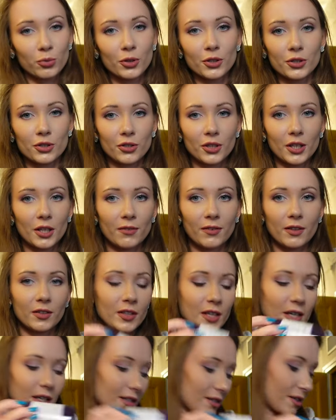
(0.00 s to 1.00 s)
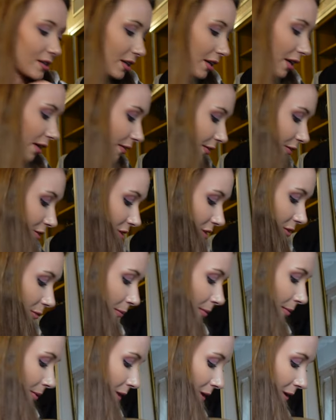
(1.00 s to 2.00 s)
want to give it as gifts.
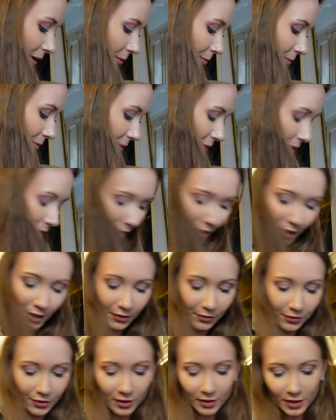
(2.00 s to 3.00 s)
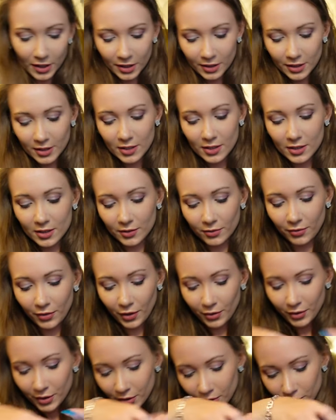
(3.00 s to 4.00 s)
I feel like this is a
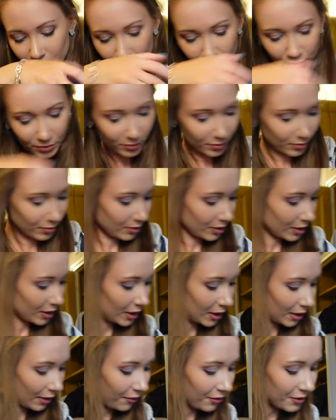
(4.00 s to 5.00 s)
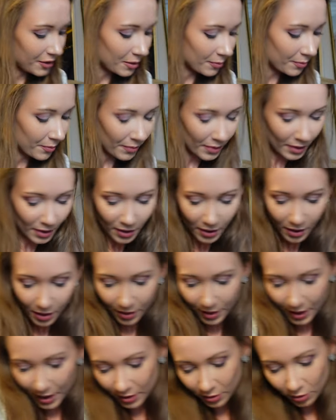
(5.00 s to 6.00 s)
very good gift. And
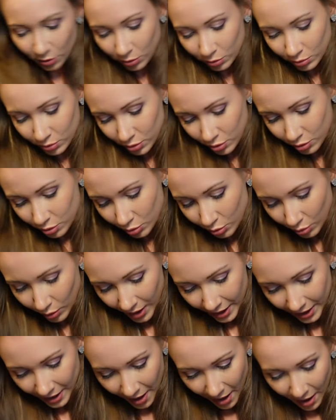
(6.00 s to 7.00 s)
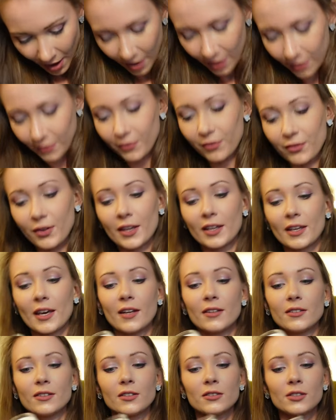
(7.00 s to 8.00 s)
then also I have a
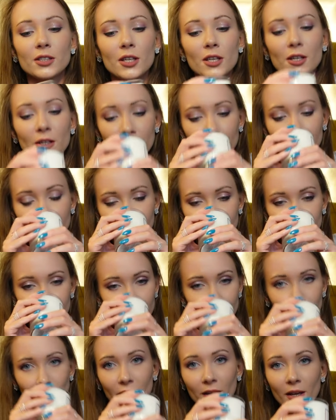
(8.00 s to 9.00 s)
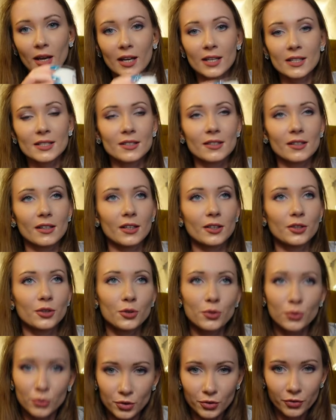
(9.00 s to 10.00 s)
candle here as a
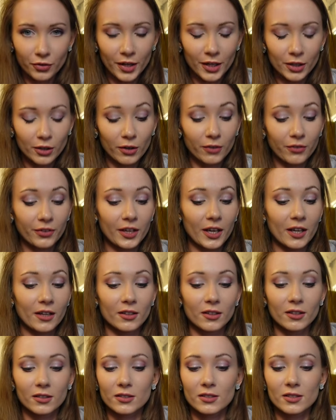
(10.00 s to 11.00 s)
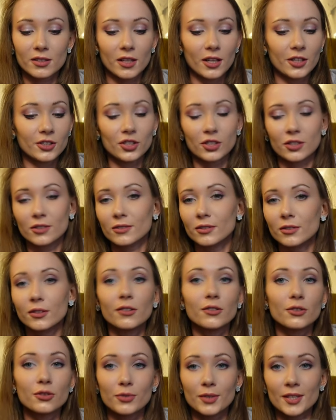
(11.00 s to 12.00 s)
huge fan of candles, I just
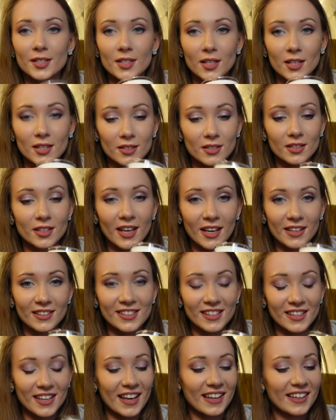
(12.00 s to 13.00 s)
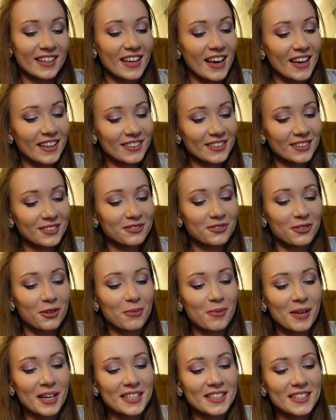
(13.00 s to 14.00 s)
couldn't resist getting a candle for
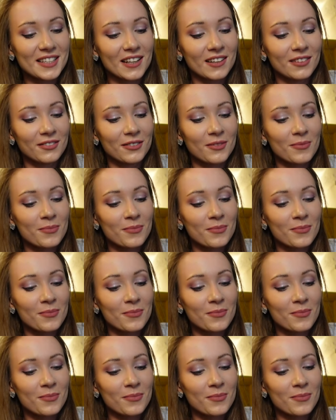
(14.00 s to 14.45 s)
myself.